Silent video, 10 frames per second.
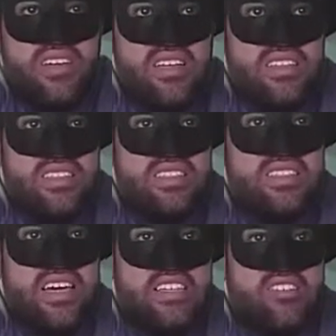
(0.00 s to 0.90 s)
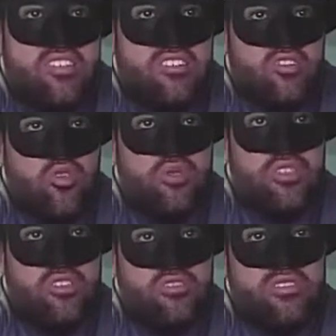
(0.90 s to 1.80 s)
And these dates are October
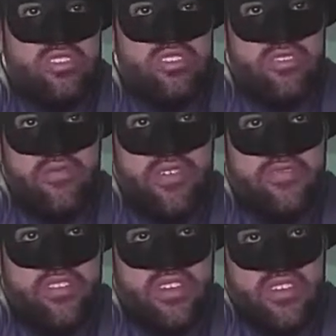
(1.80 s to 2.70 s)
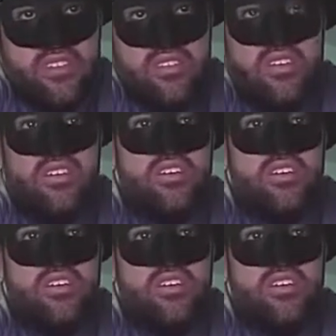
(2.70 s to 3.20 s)
13th to fifteenth,